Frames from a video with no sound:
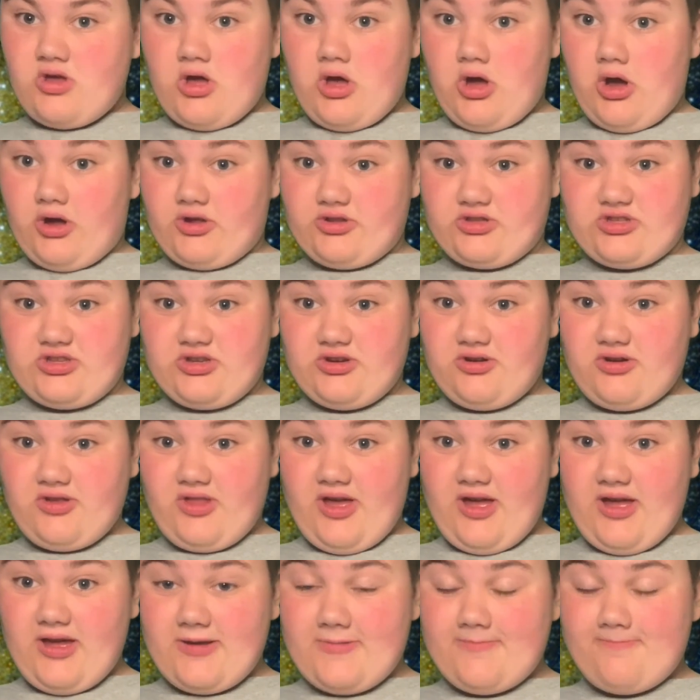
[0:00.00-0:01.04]
Until
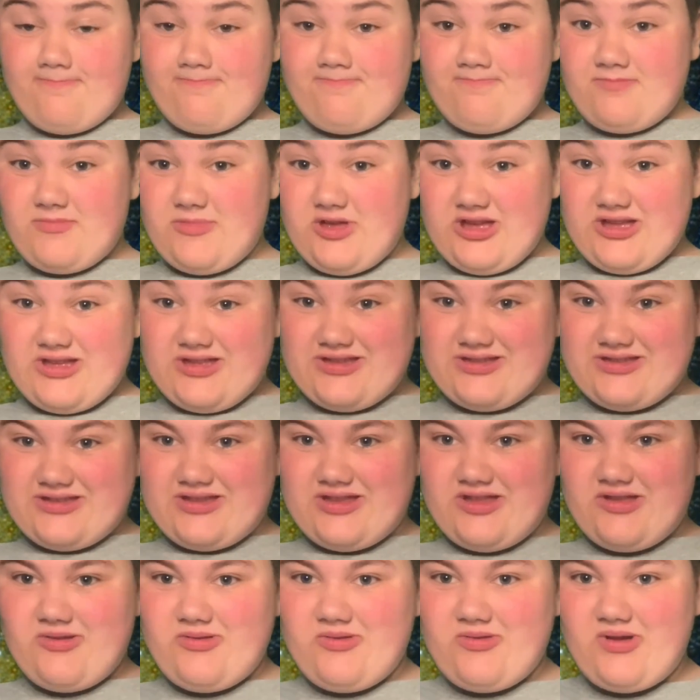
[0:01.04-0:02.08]
then, see
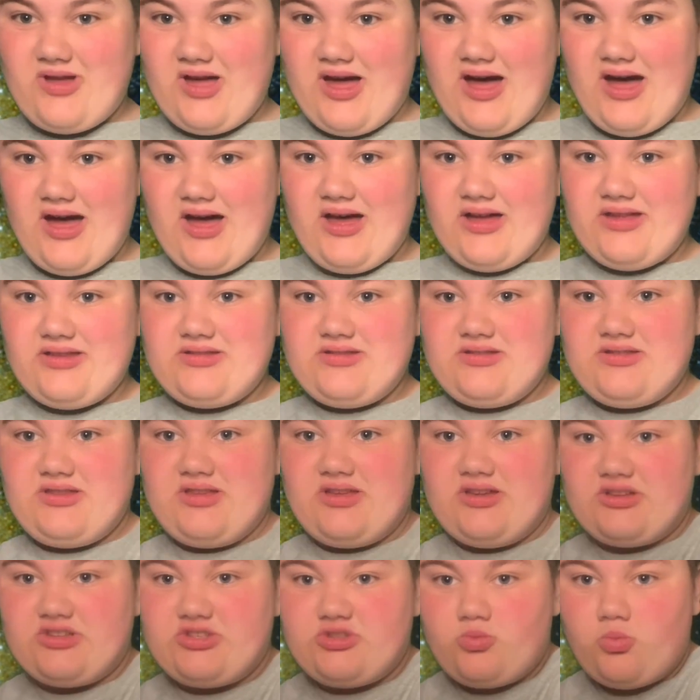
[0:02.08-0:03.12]
you guys in the
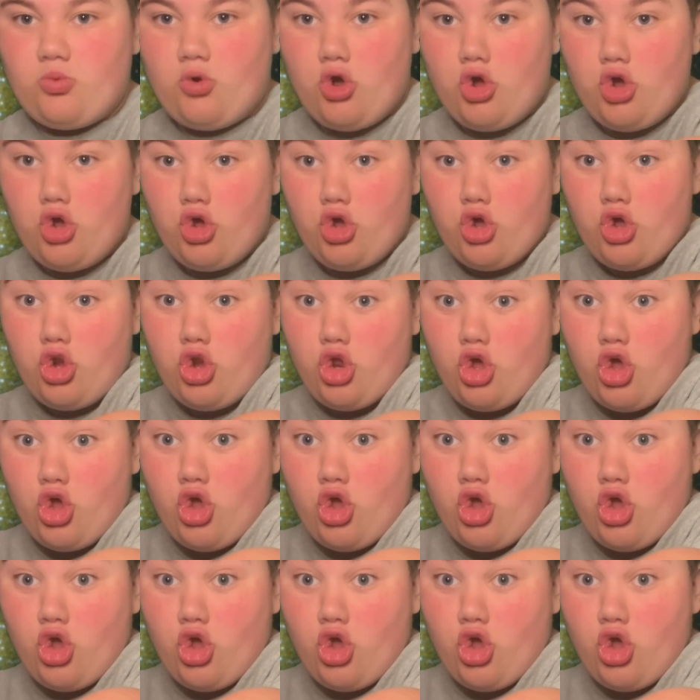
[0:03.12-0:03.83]
next one.